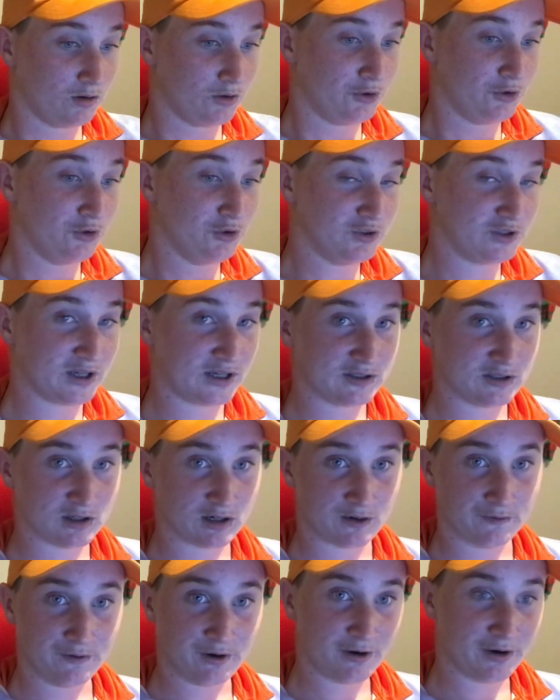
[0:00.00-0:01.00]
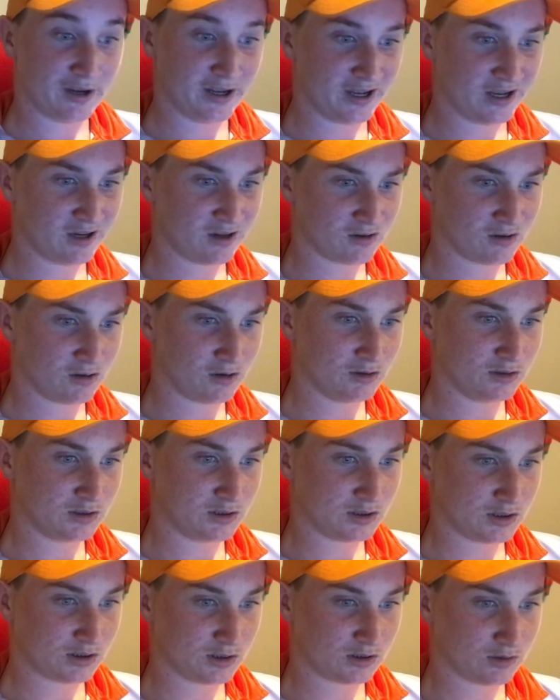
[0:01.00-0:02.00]
use it as like a very
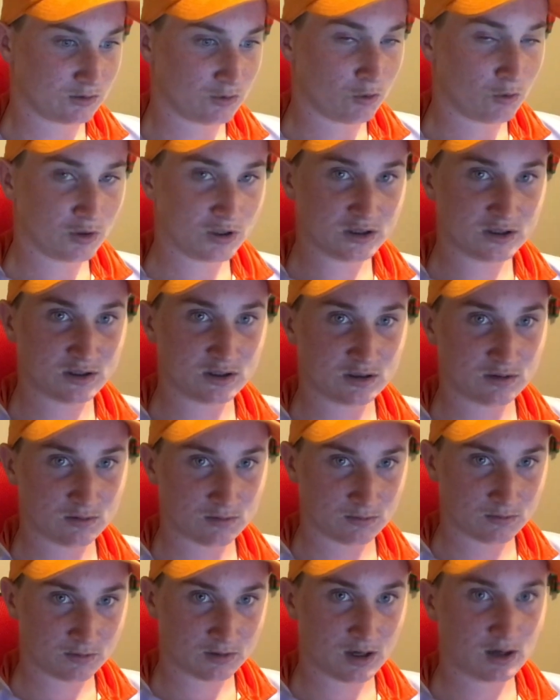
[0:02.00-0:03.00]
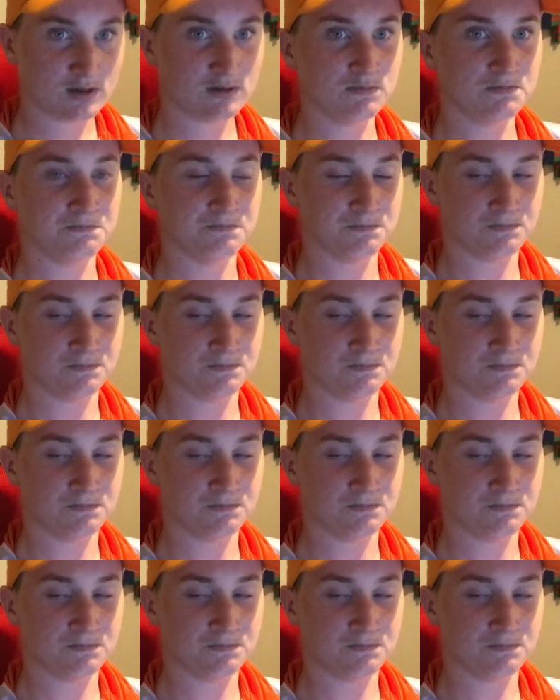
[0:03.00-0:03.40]
in-close quarters gun.